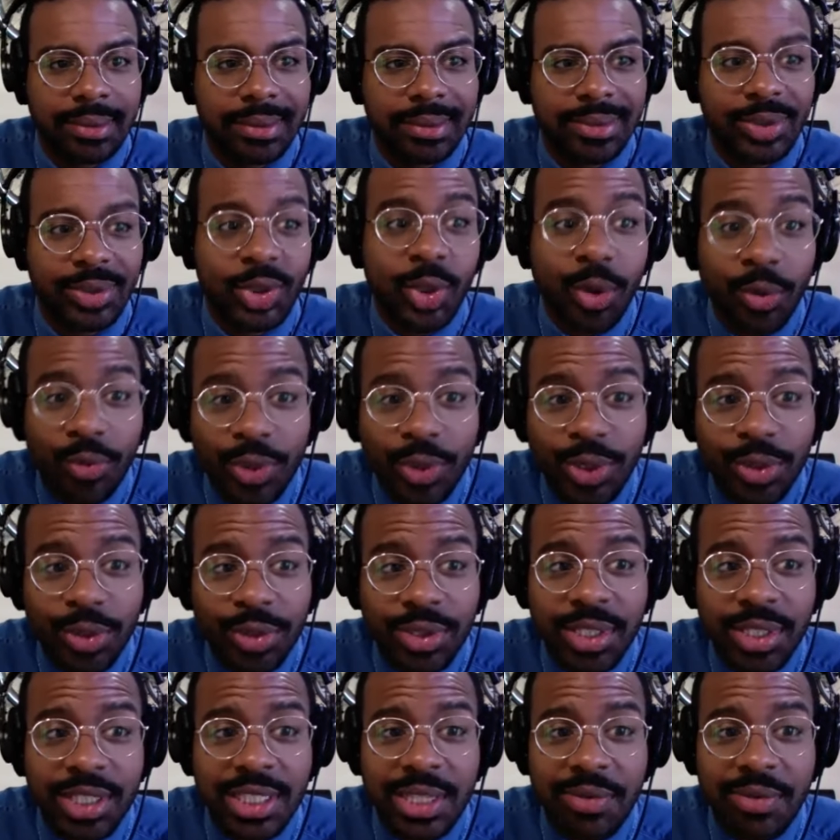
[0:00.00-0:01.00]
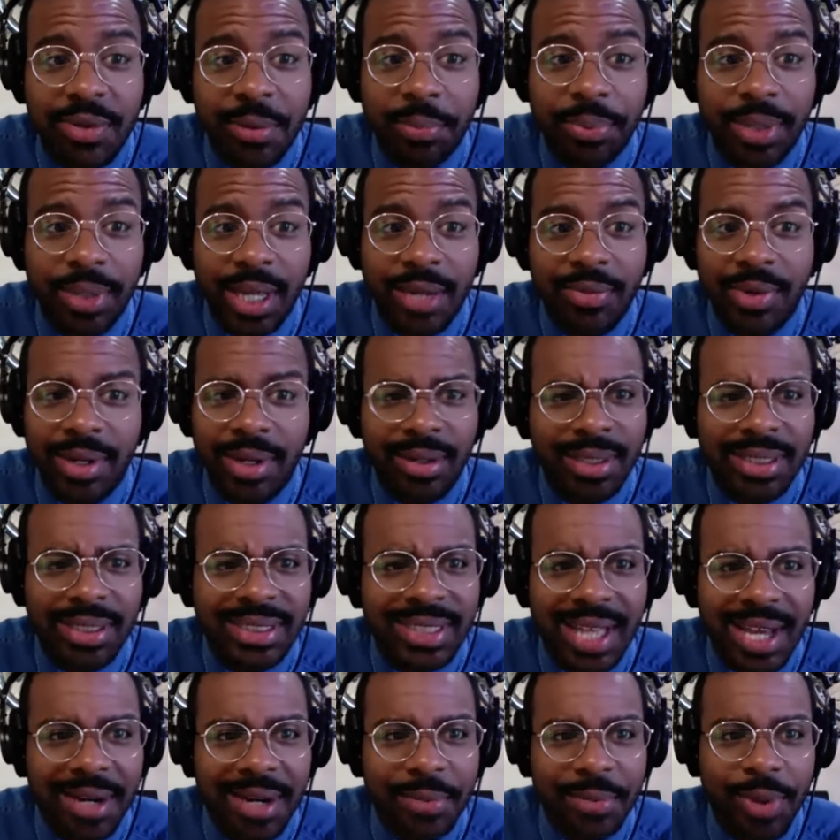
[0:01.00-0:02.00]
So when you see someone play well,
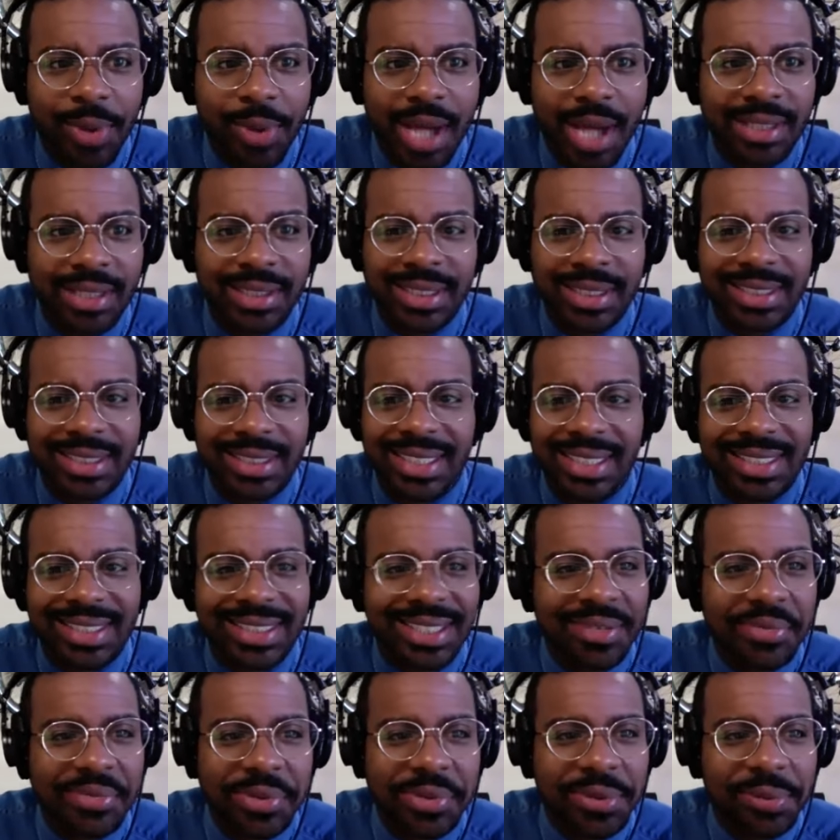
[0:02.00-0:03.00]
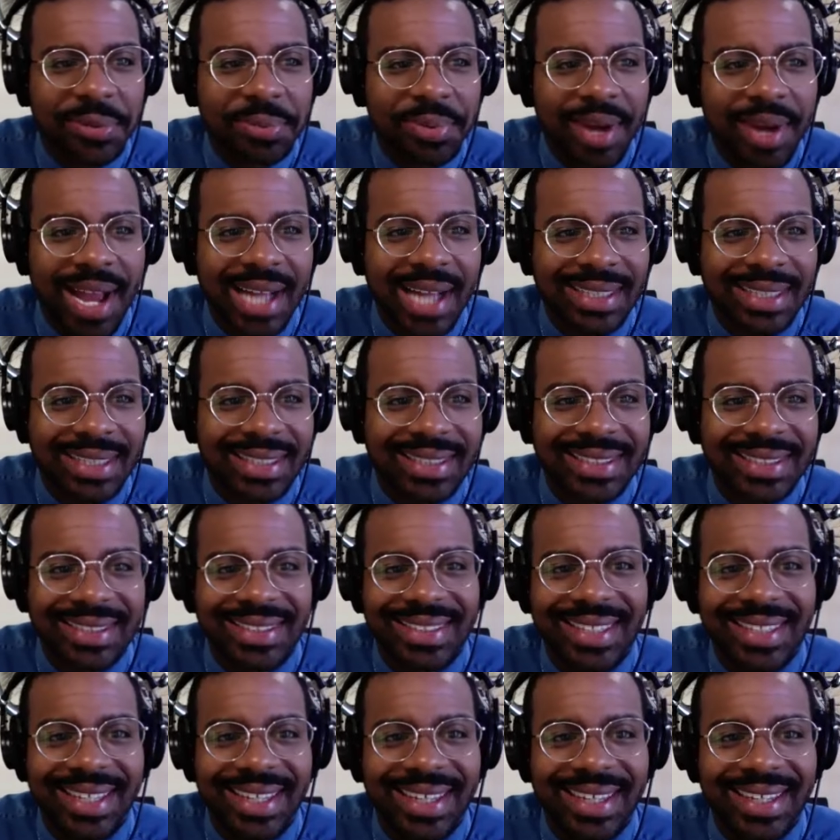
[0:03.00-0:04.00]
it's not a prodigy, it's just someone who practiced.
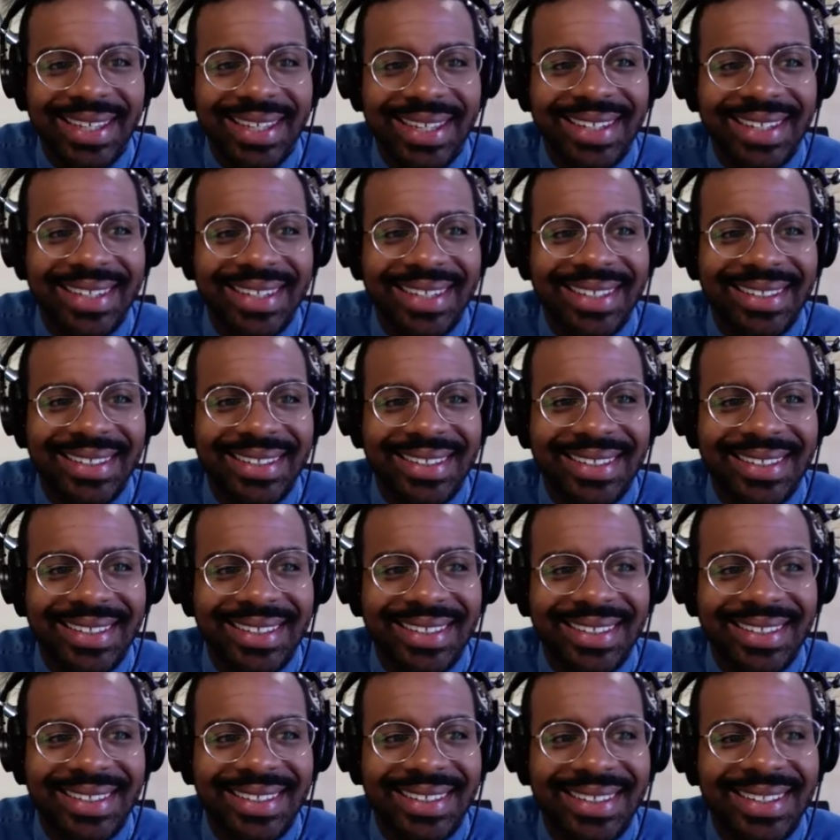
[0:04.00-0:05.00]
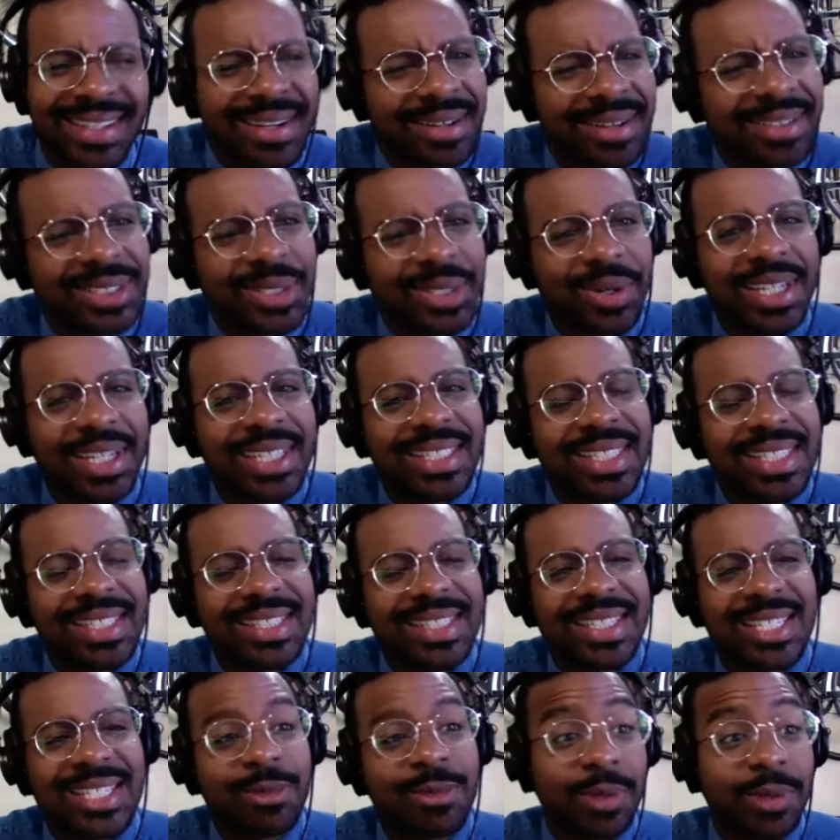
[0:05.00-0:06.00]
You know, so it
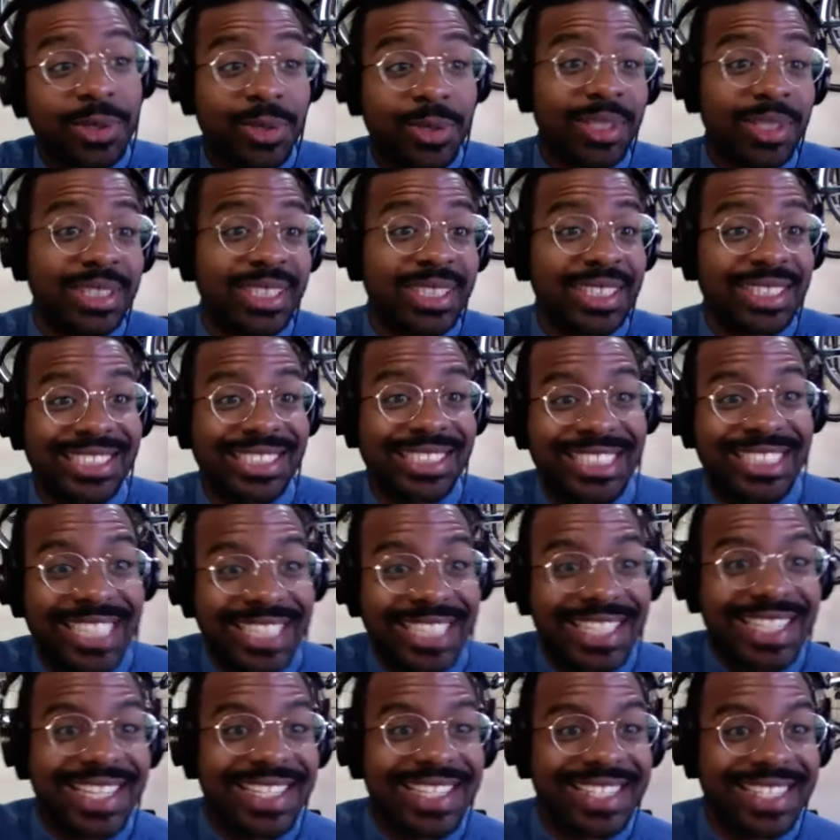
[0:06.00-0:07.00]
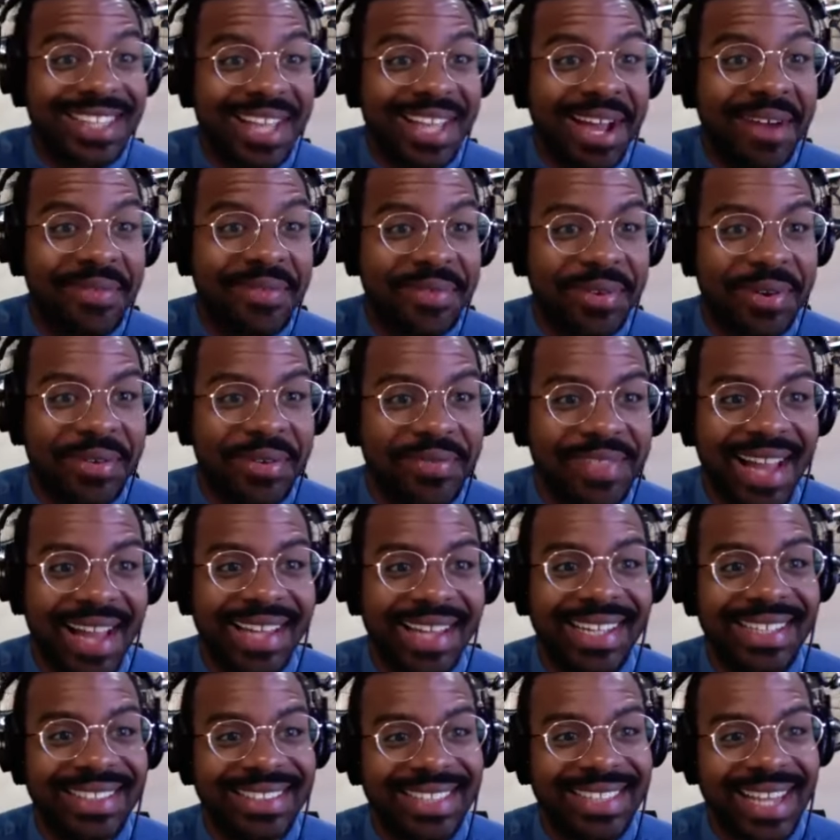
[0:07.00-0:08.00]
isn't this person who has this genius level of
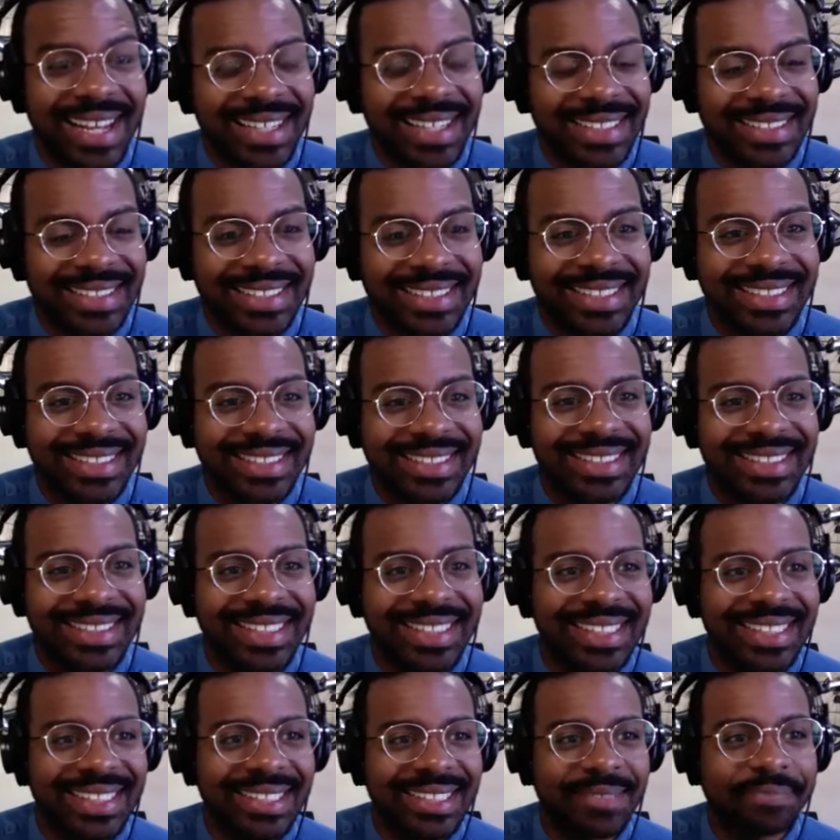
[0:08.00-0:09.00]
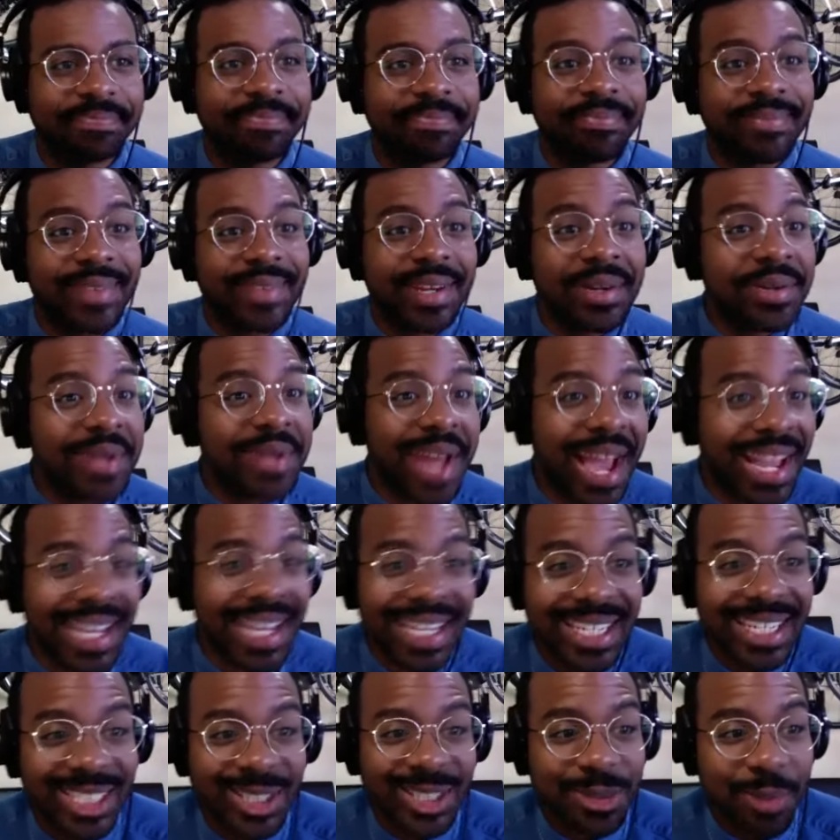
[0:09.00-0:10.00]
like intelligence. They're not
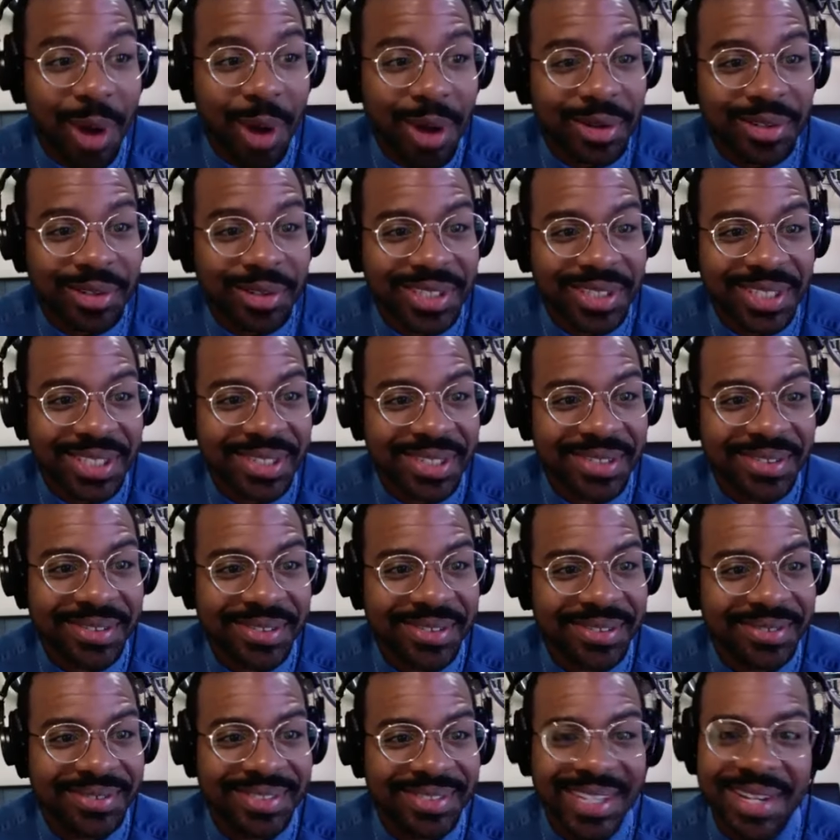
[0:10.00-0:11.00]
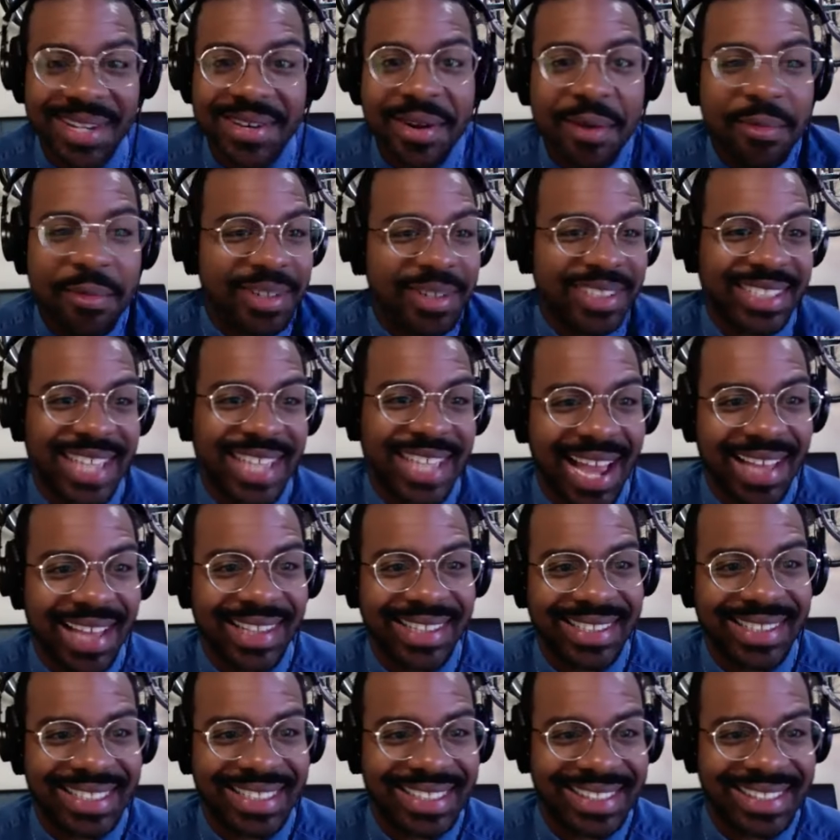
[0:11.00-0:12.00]
any smarter than you. They're no more
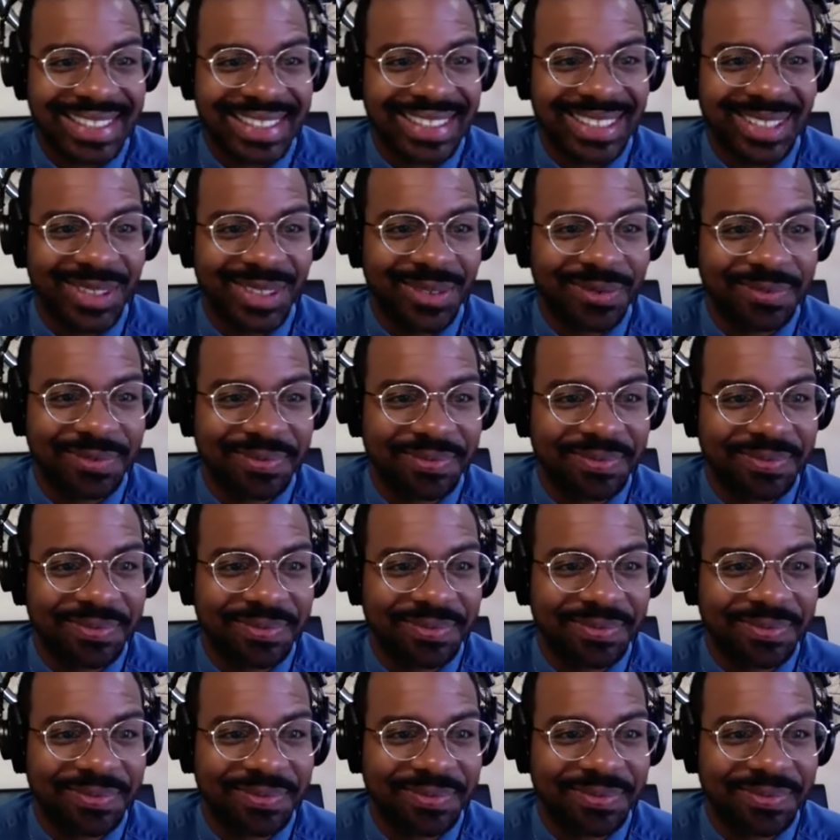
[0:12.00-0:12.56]
talented than you.